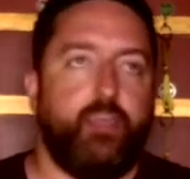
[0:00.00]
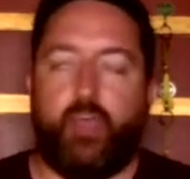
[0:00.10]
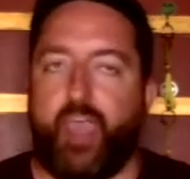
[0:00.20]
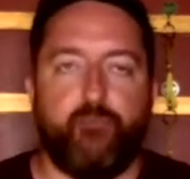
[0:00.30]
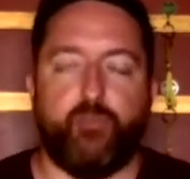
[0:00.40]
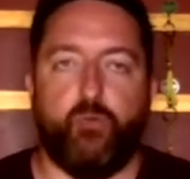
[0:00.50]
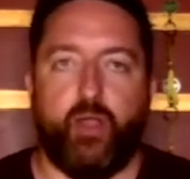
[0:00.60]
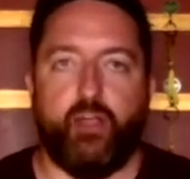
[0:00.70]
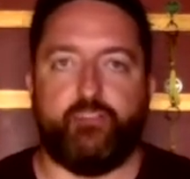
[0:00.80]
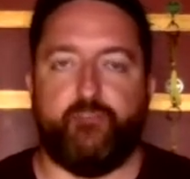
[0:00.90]

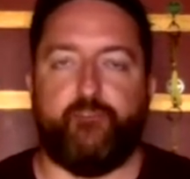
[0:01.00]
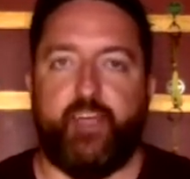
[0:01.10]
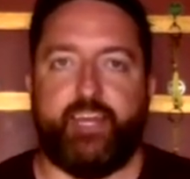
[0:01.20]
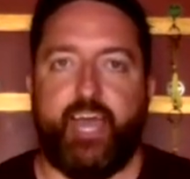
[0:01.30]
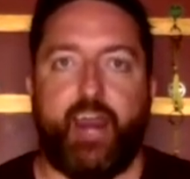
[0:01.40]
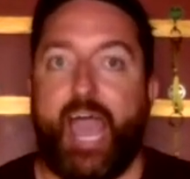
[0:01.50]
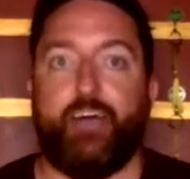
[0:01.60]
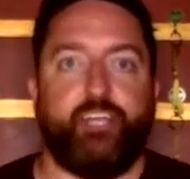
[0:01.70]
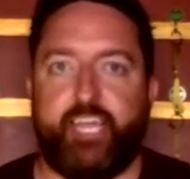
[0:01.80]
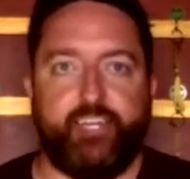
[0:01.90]
everywhere to find out how
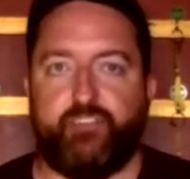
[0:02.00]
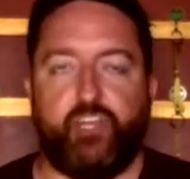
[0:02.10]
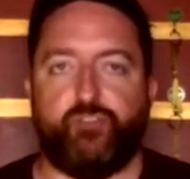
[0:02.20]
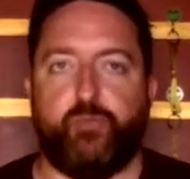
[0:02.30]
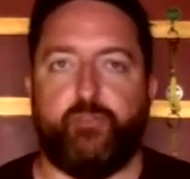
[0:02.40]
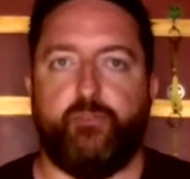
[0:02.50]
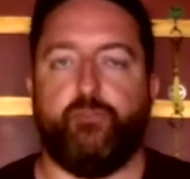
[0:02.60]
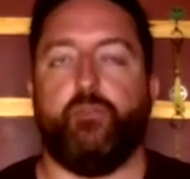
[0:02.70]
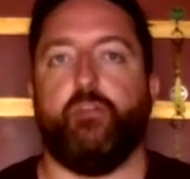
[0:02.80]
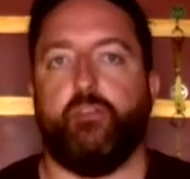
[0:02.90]
to get in touch with you.
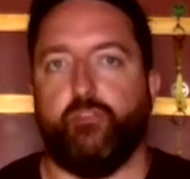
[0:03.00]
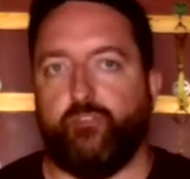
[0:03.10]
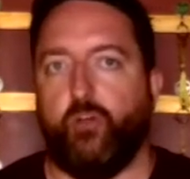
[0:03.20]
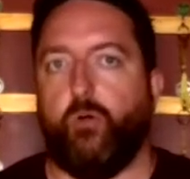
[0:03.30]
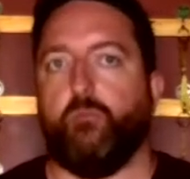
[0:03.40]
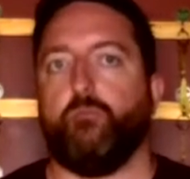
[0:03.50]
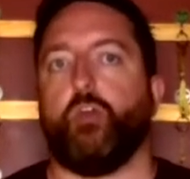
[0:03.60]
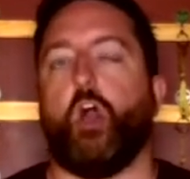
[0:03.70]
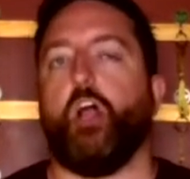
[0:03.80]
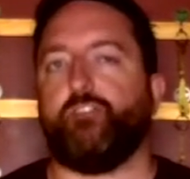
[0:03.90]
So
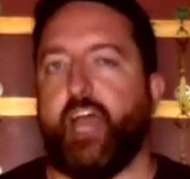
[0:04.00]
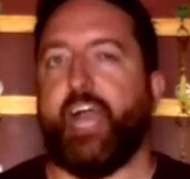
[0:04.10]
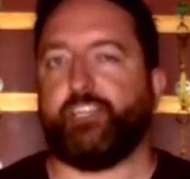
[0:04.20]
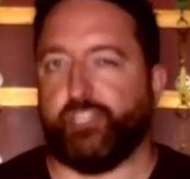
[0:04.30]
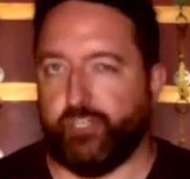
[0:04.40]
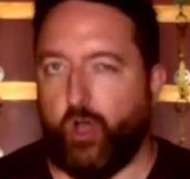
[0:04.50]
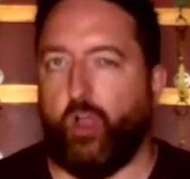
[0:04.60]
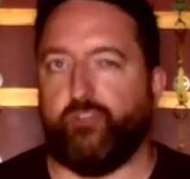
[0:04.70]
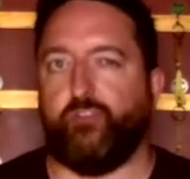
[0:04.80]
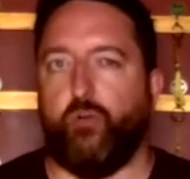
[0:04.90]
call to action,
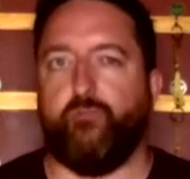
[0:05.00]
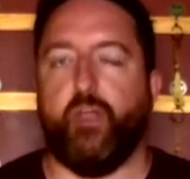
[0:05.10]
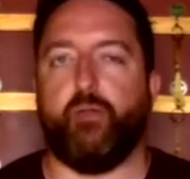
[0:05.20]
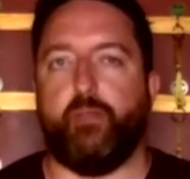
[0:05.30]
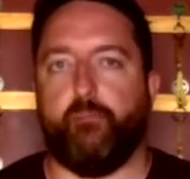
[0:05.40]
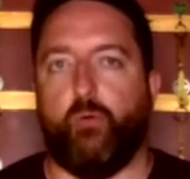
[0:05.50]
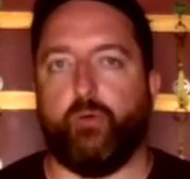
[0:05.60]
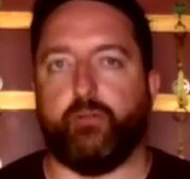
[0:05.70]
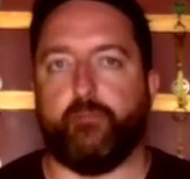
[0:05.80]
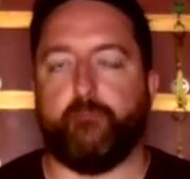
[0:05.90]
also very
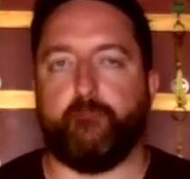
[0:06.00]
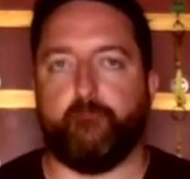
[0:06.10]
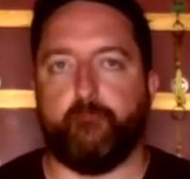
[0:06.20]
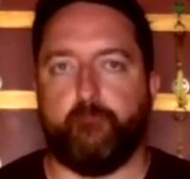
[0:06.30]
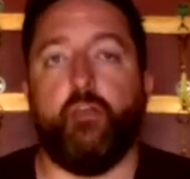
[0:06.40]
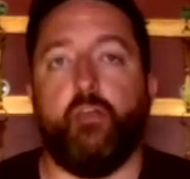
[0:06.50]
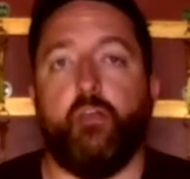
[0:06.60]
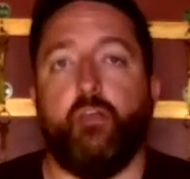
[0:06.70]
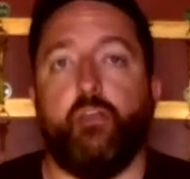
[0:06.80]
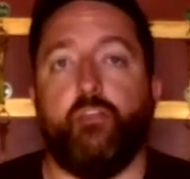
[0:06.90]
important.
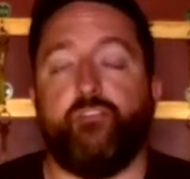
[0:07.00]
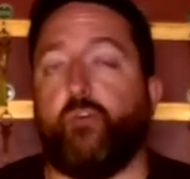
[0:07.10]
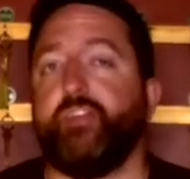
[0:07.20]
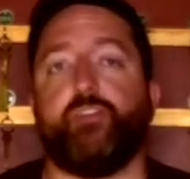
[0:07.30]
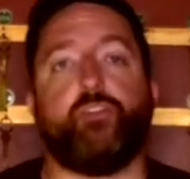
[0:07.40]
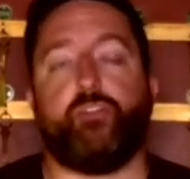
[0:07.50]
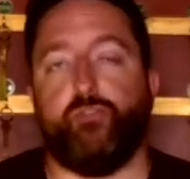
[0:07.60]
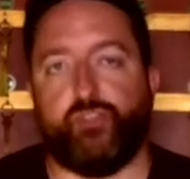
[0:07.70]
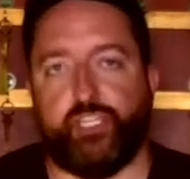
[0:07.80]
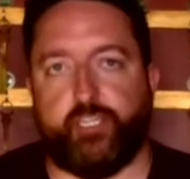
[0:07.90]
So in
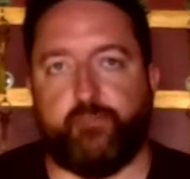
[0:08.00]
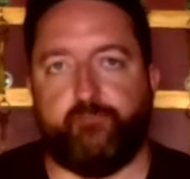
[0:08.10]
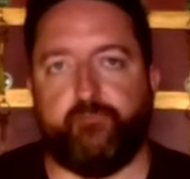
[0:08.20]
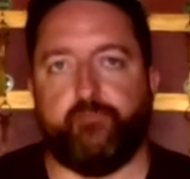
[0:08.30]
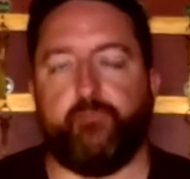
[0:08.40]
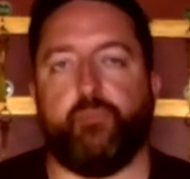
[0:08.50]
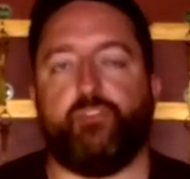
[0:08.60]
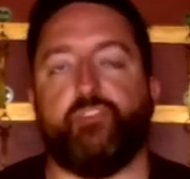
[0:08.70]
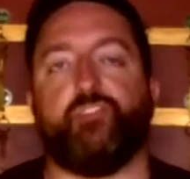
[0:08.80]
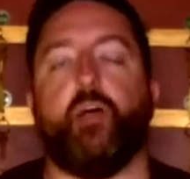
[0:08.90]
conclusion,
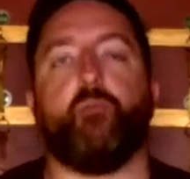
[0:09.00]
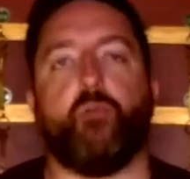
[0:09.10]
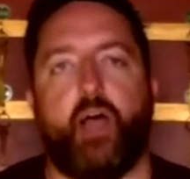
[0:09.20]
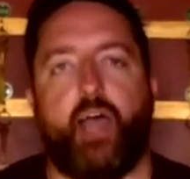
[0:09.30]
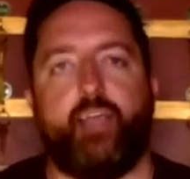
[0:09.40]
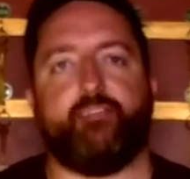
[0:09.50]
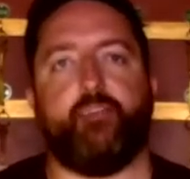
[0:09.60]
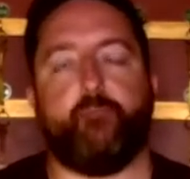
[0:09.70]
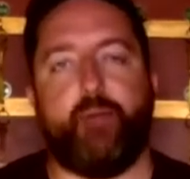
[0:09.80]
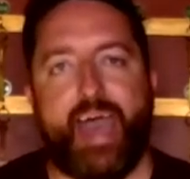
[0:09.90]
to summarize the
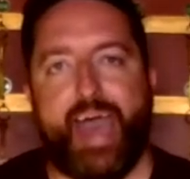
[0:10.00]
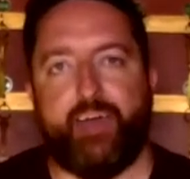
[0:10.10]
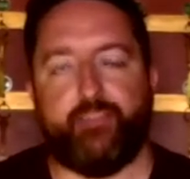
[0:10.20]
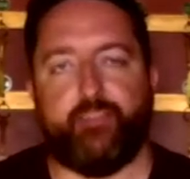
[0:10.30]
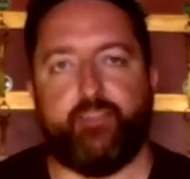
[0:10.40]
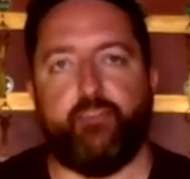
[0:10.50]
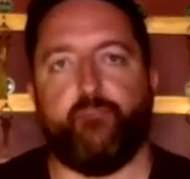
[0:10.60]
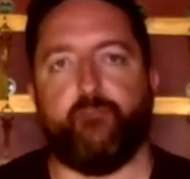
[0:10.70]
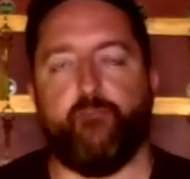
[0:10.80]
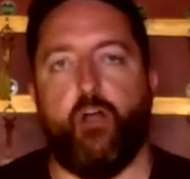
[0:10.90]
path
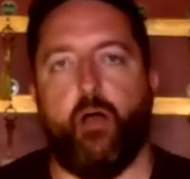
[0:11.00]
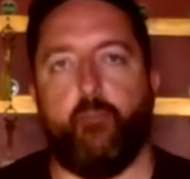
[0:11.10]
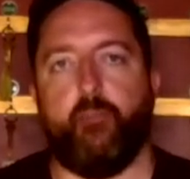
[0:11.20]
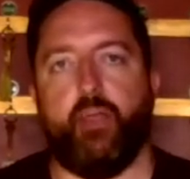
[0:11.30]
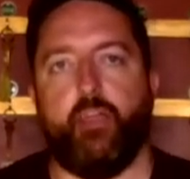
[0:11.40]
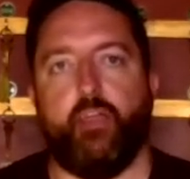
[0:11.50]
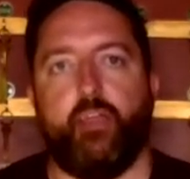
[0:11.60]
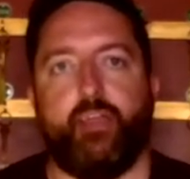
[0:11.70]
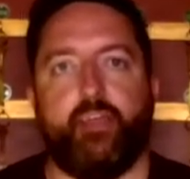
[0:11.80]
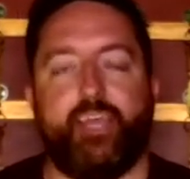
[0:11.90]
from
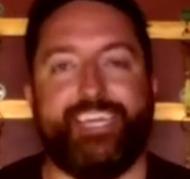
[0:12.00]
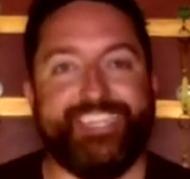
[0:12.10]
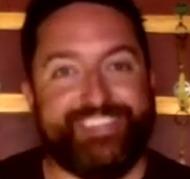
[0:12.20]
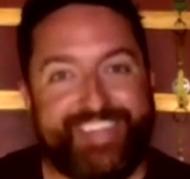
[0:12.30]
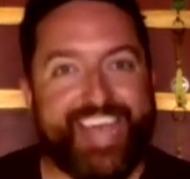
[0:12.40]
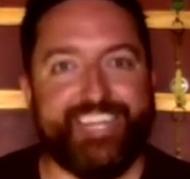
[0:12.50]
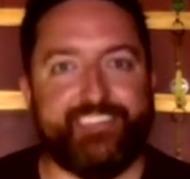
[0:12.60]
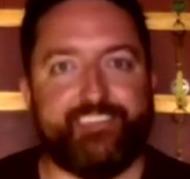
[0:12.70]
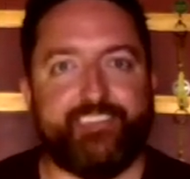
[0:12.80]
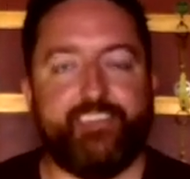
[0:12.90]
an intent